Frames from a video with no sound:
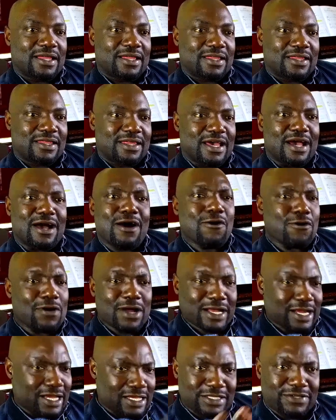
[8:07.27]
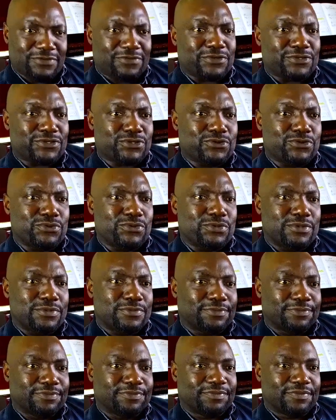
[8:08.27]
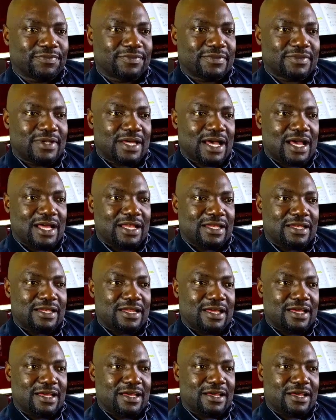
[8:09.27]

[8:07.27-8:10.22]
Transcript: they are organized for school, and